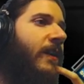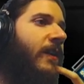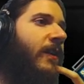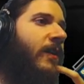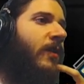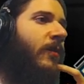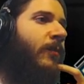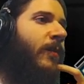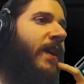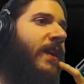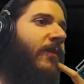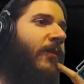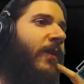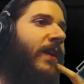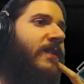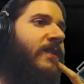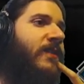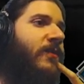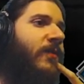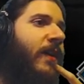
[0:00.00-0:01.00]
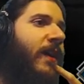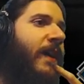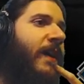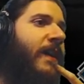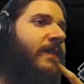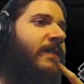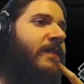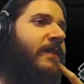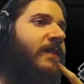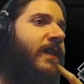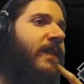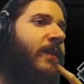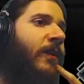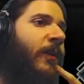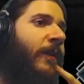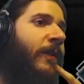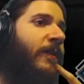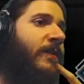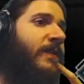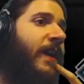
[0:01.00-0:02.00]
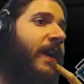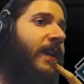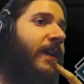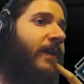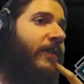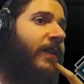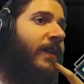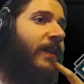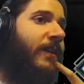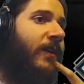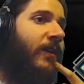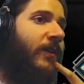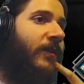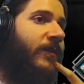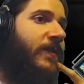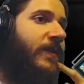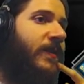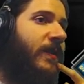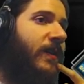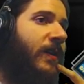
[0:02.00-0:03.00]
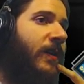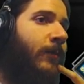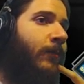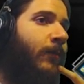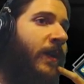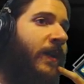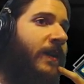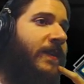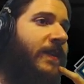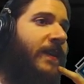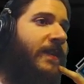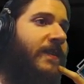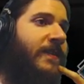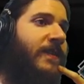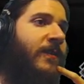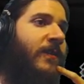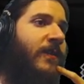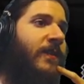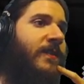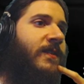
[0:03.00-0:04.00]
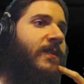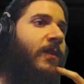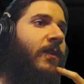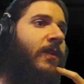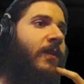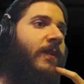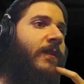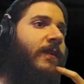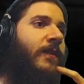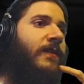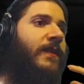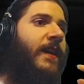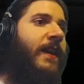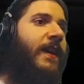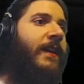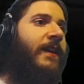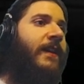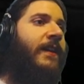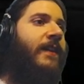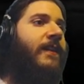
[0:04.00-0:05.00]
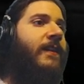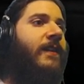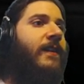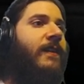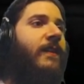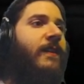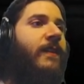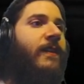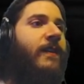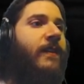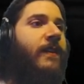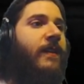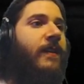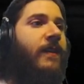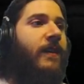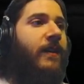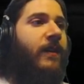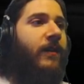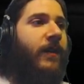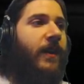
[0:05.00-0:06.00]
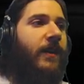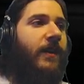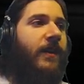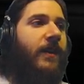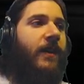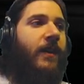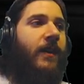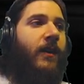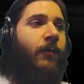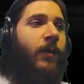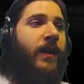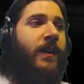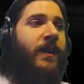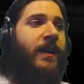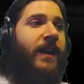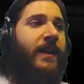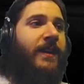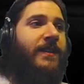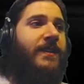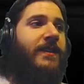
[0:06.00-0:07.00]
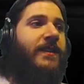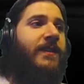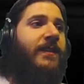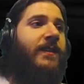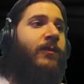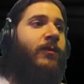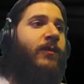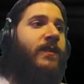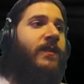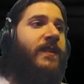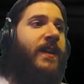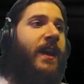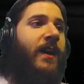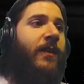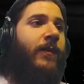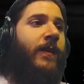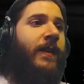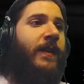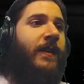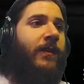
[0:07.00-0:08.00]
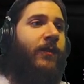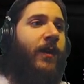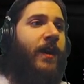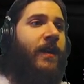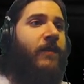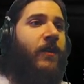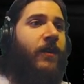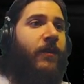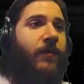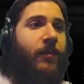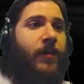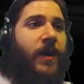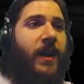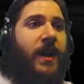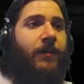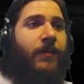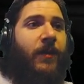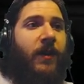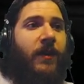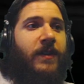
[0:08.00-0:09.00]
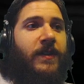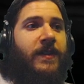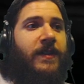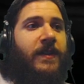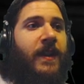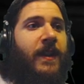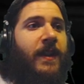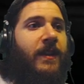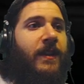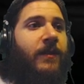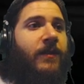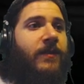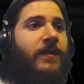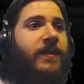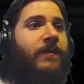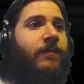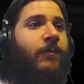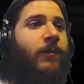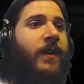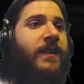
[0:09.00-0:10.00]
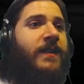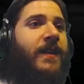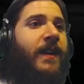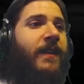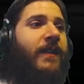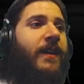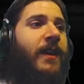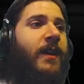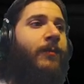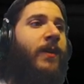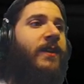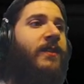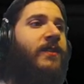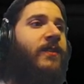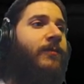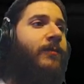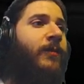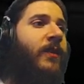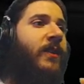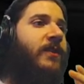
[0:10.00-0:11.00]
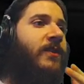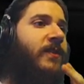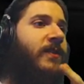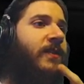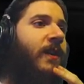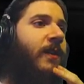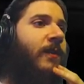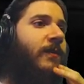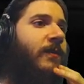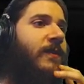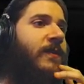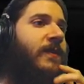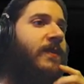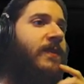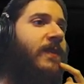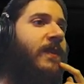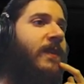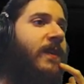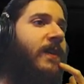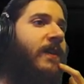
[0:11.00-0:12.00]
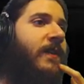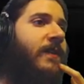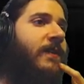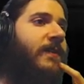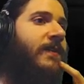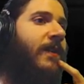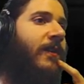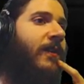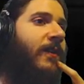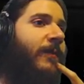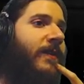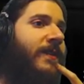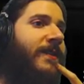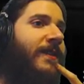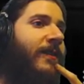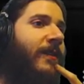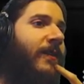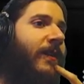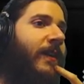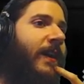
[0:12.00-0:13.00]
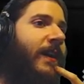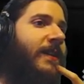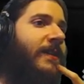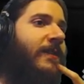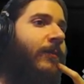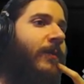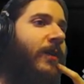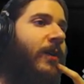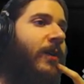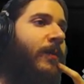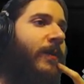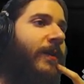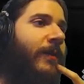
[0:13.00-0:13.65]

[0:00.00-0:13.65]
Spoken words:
You make great strides in your understanding of the occults, but it takes a serious toll on your sanity. Okay. One night, you were scouring the graveyard for body parts when suddenly a bunch of malicious ghosts started to materialize from the open